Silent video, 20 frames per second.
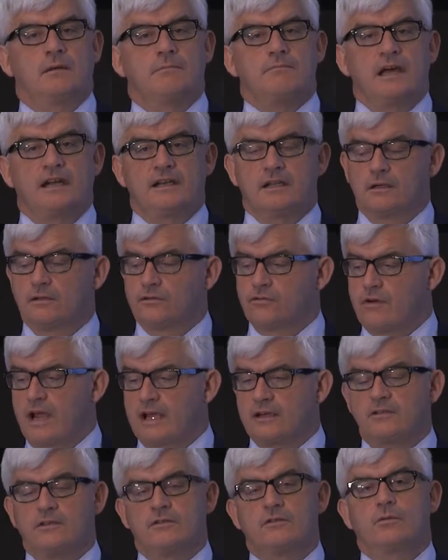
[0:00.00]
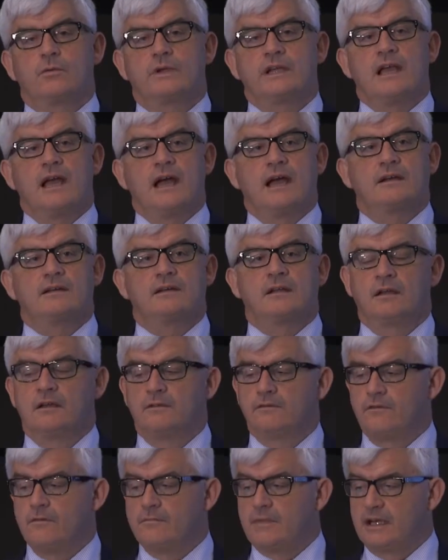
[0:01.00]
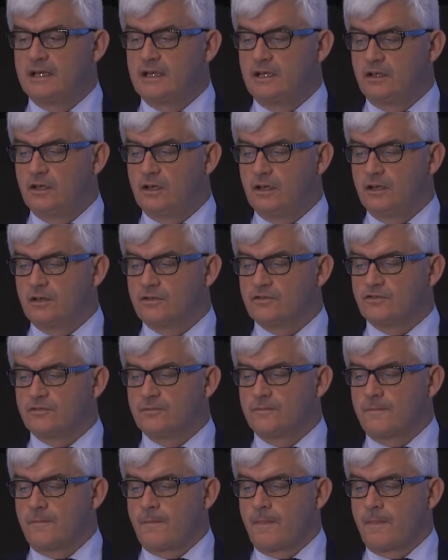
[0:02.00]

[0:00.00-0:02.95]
medical director that we had for many years.